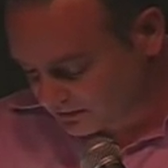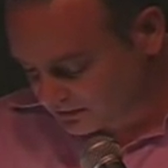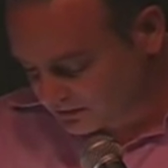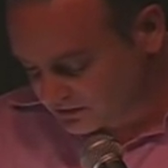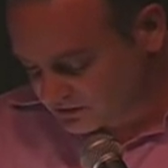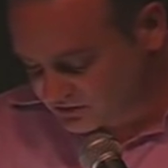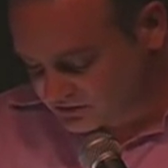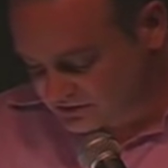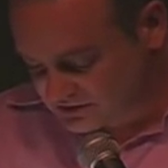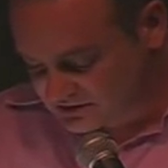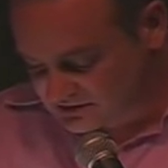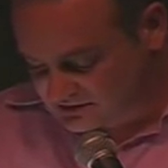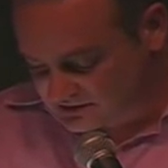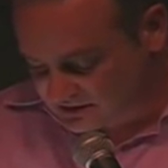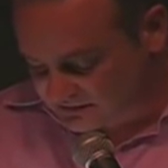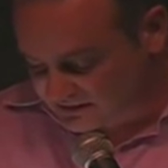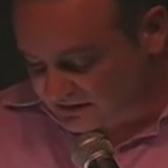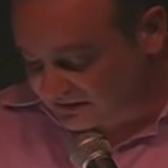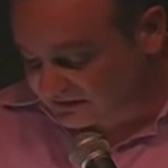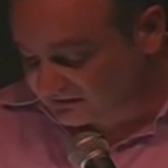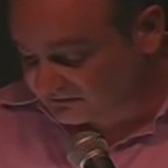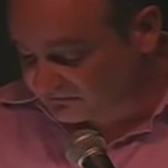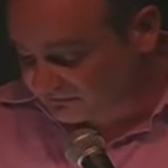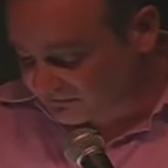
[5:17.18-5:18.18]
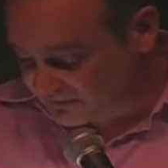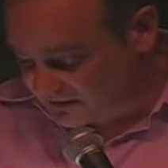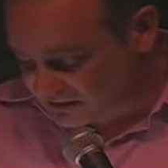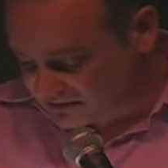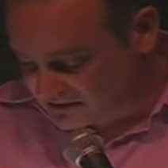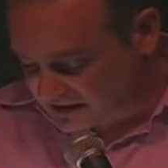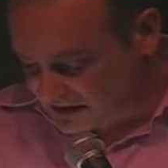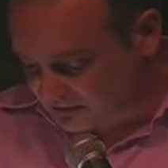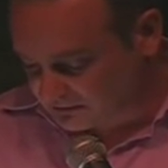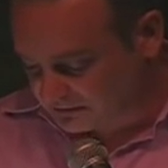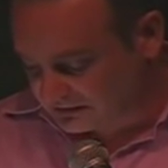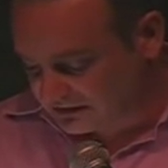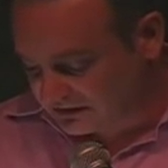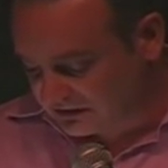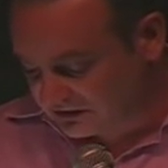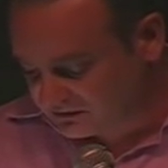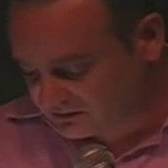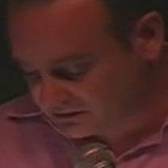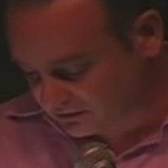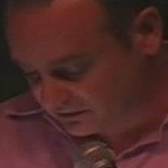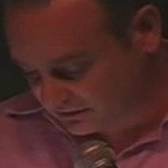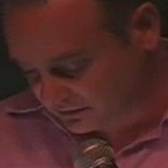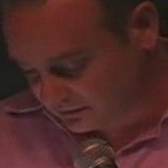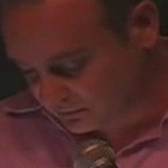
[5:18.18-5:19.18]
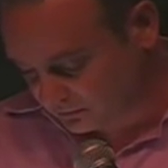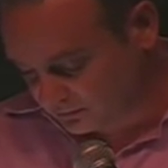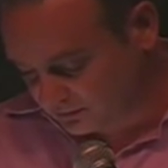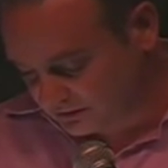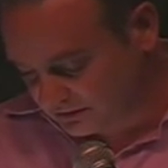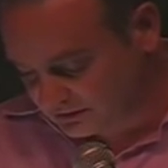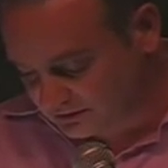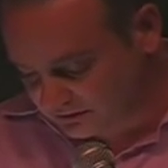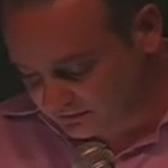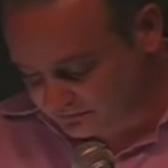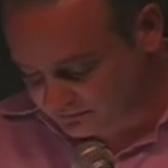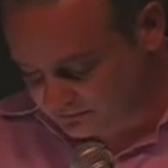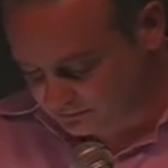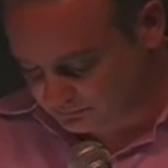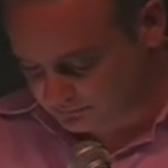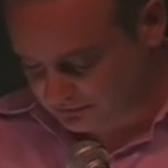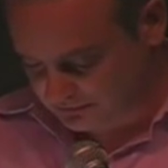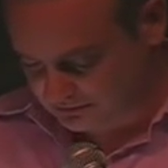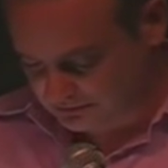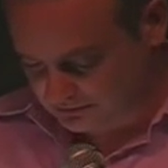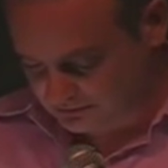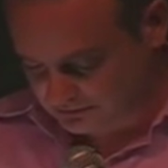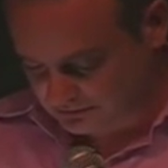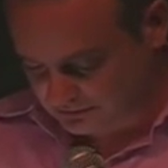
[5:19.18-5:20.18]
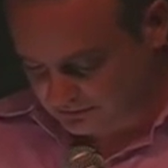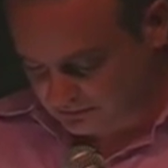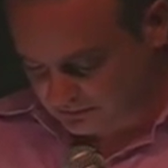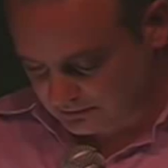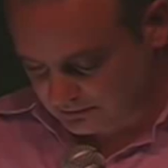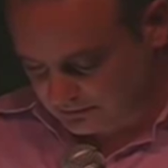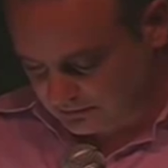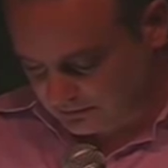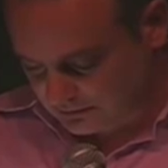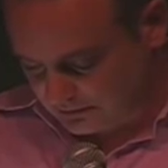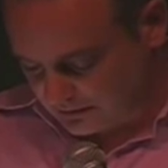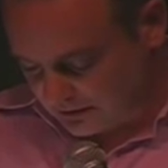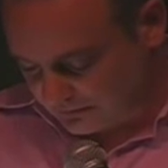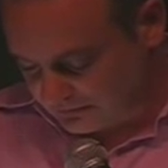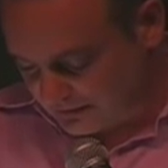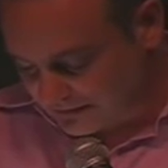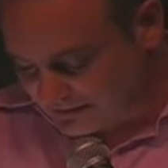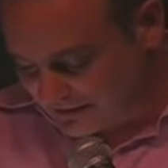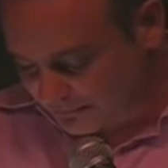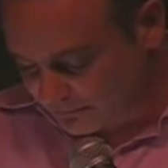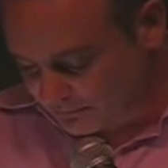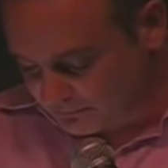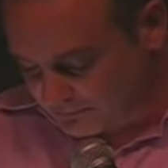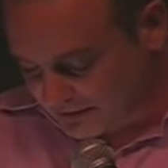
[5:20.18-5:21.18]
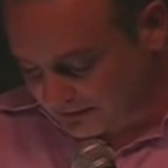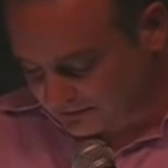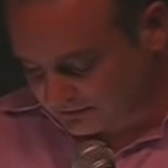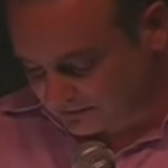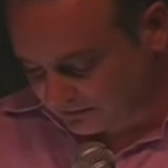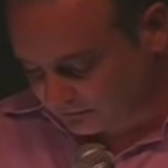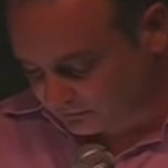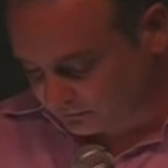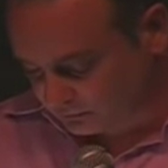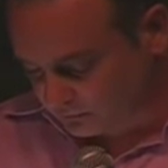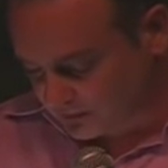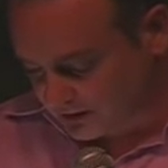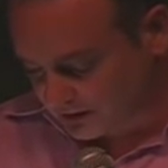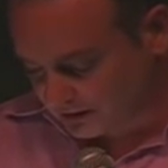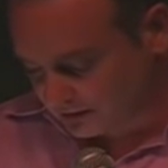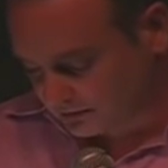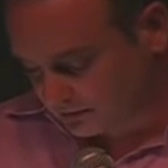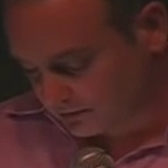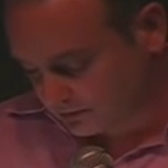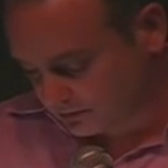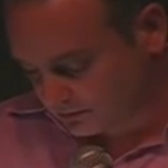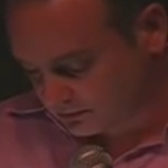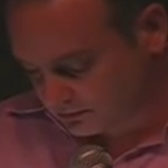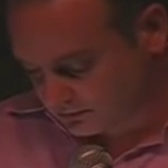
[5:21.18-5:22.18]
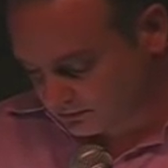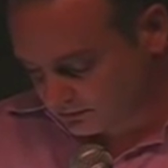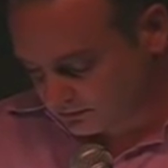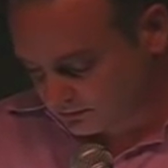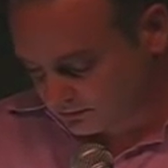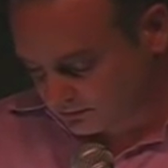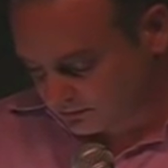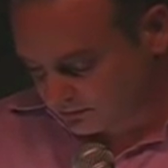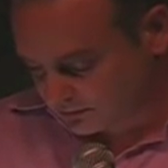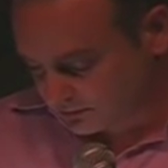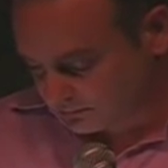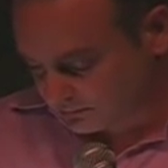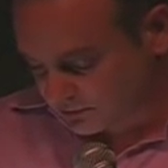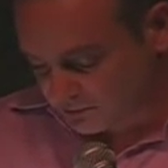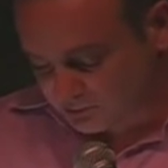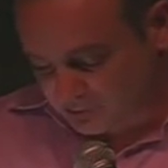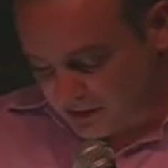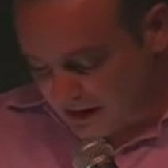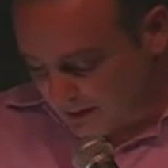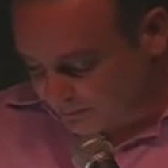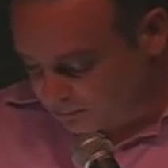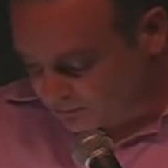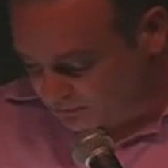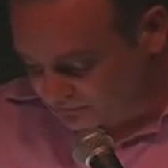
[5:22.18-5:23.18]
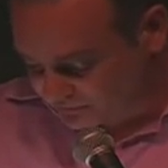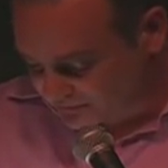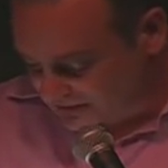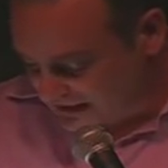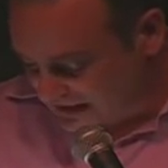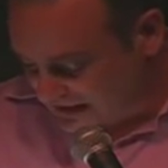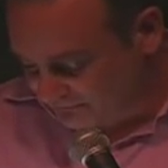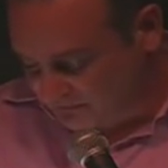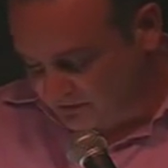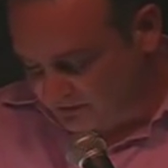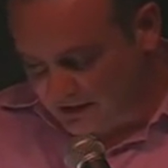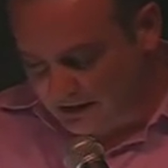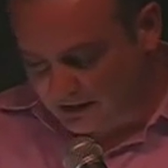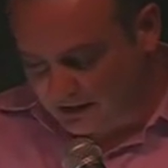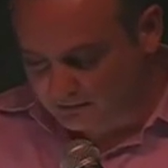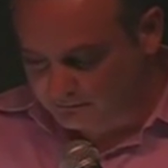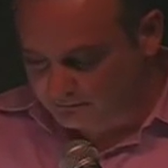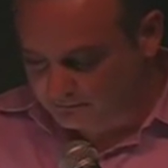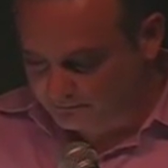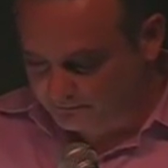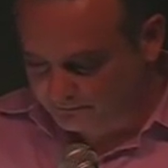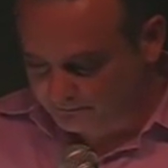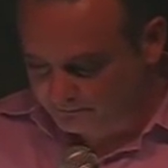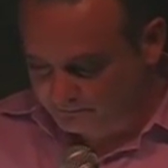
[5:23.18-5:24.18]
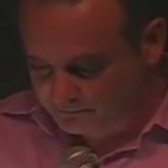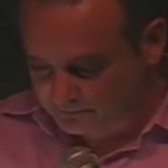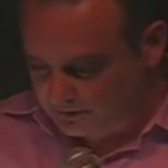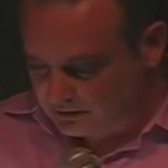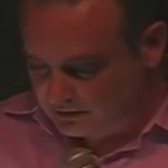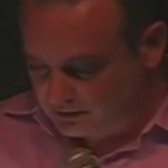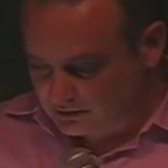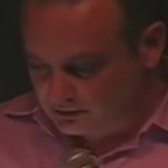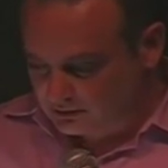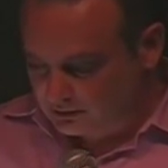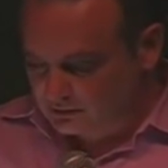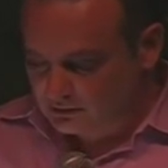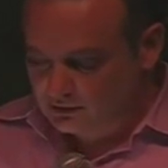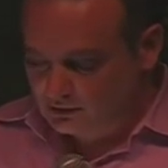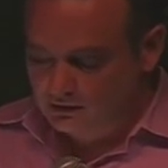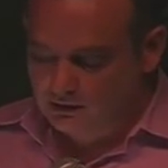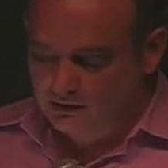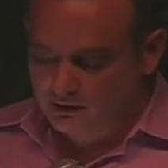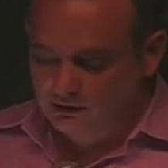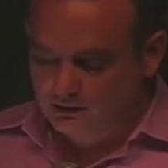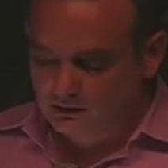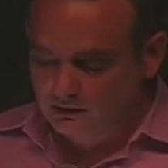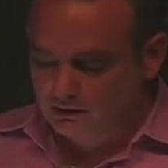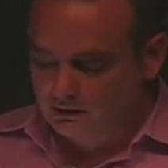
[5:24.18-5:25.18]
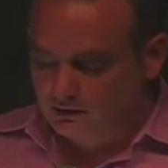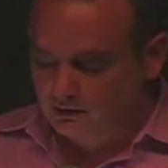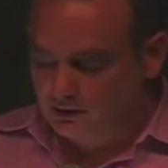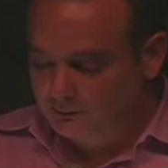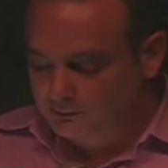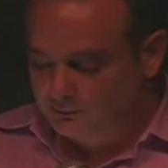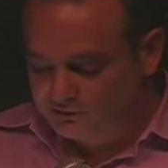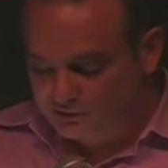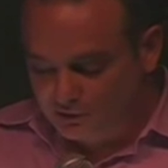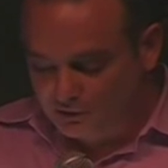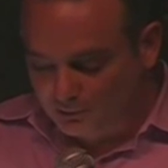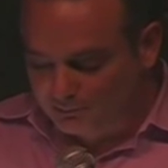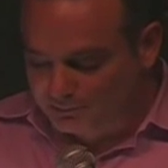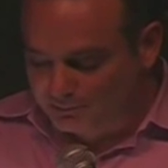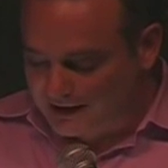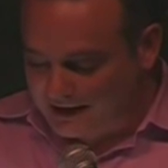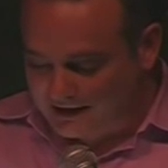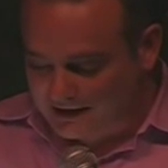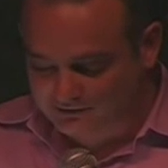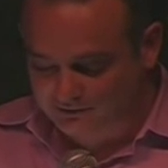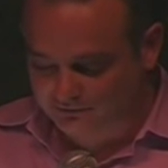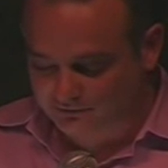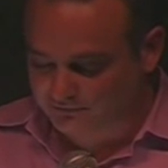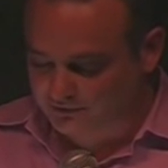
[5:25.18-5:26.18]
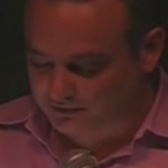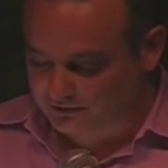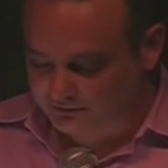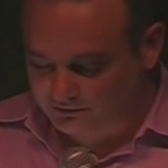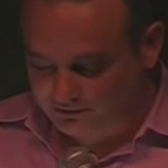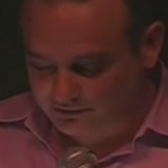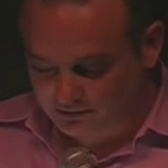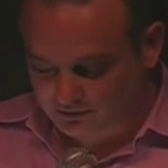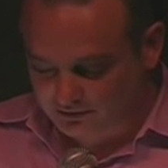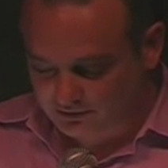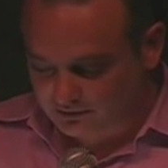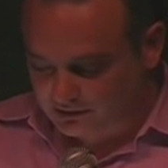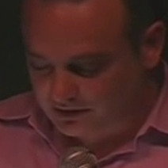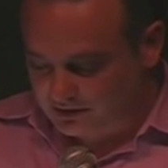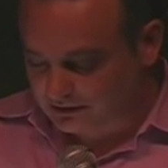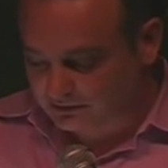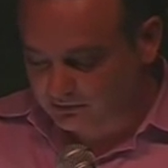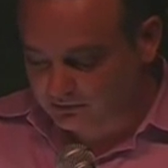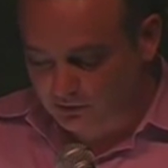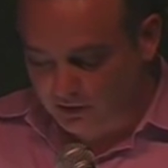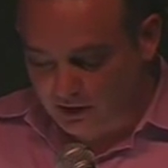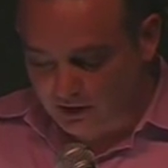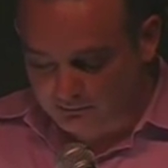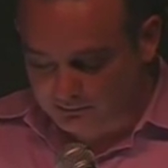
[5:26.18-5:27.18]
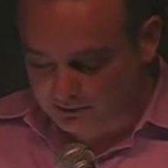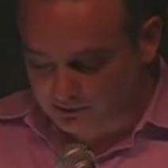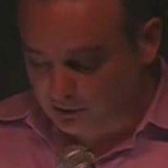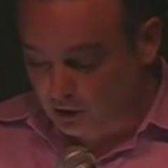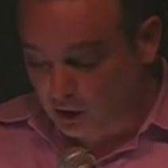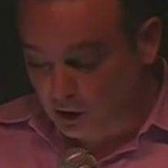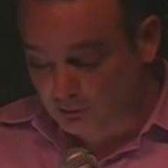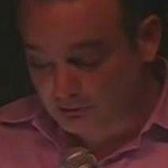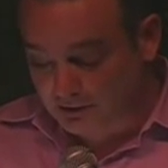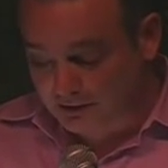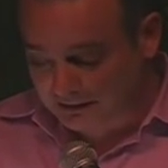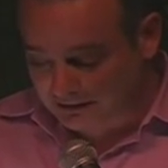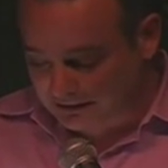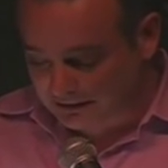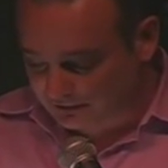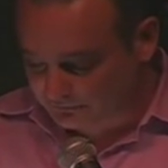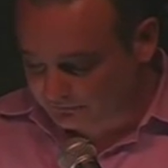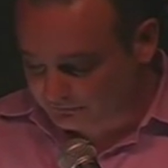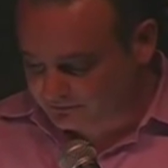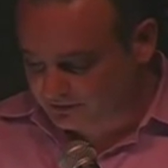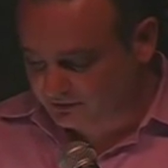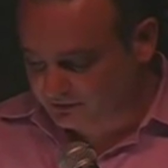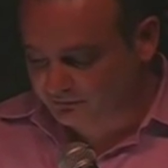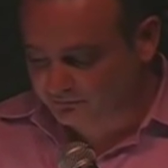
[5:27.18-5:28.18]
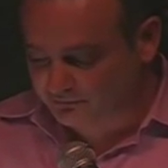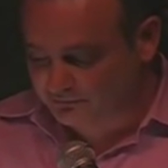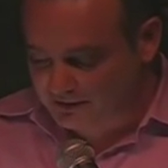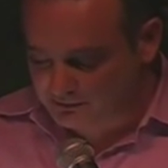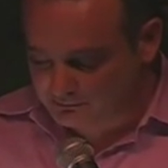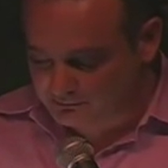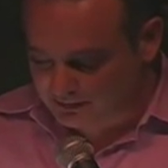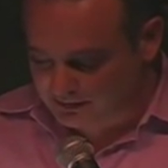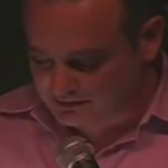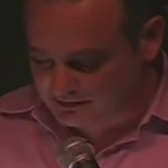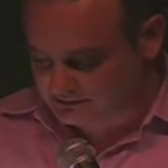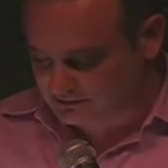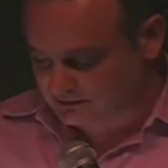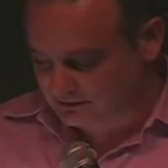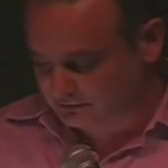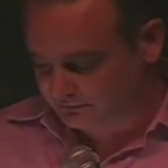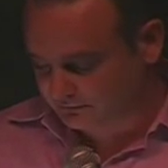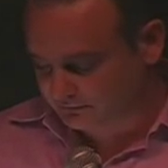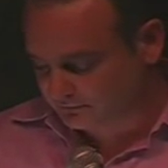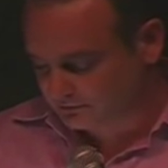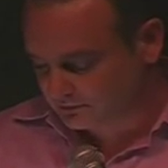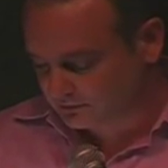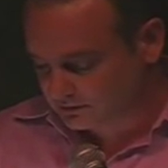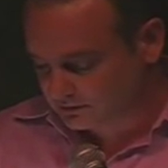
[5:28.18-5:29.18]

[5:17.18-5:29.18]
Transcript: She said they could find out easily who did this to me, and then they would make things right. But Pop wasn't having that. He was no pacifist, and he taught me all my life to defend myself.